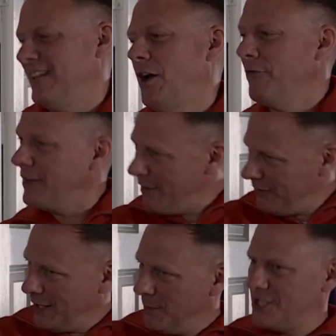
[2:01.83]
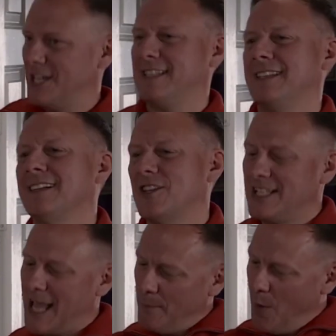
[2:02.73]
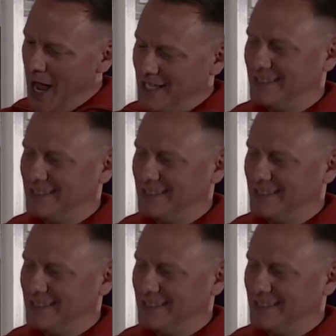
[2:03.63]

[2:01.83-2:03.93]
You got a flair for languages, just like moi.